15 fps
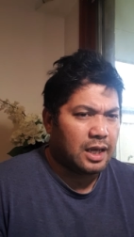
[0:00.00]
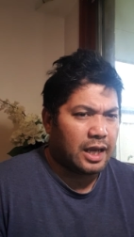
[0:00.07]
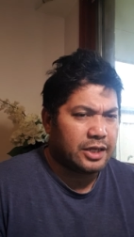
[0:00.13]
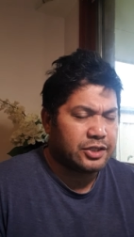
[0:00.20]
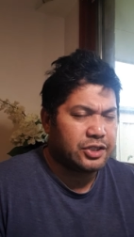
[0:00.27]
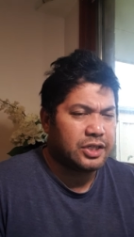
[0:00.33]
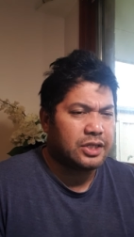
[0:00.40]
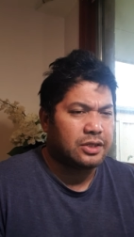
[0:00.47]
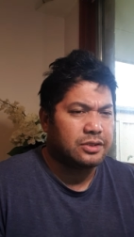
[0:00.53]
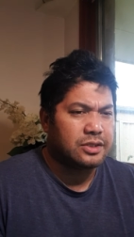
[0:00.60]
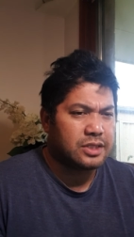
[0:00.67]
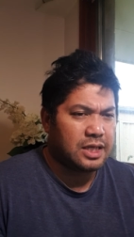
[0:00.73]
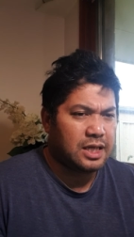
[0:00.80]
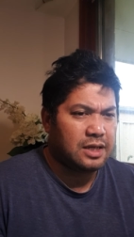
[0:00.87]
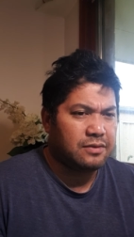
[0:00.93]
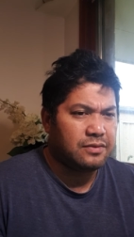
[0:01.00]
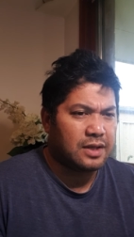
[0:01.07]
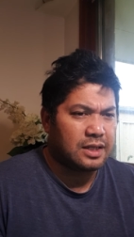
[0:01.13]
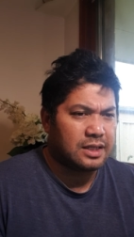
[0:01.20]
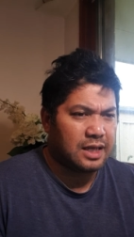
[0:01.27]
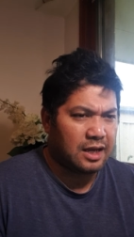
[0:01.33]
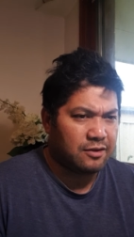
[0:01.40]
and she conceived
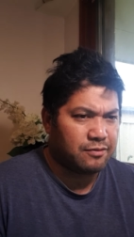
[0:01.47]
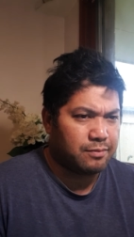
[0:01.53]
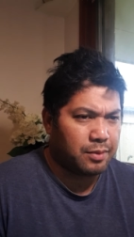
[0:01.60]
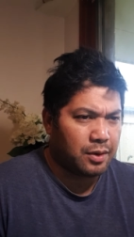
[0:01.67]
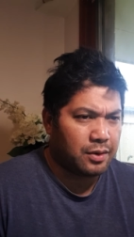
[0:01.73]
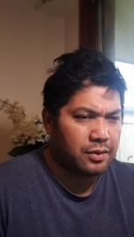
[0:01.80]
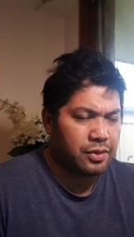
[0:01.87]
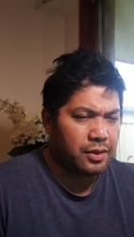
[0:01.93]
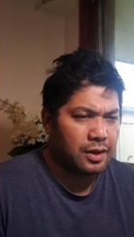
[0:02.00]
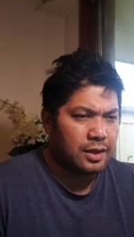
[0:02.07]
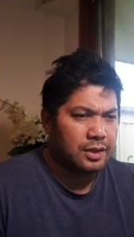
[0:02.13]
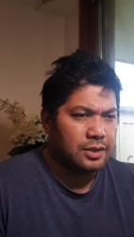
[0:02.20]
and gave birth